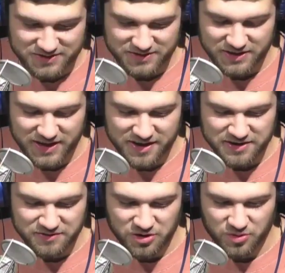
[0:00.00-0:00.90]
I don't
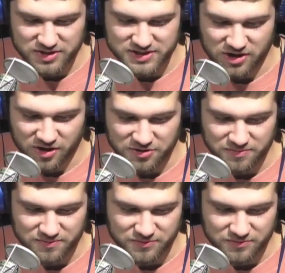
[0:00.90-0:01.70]
even know what to call them.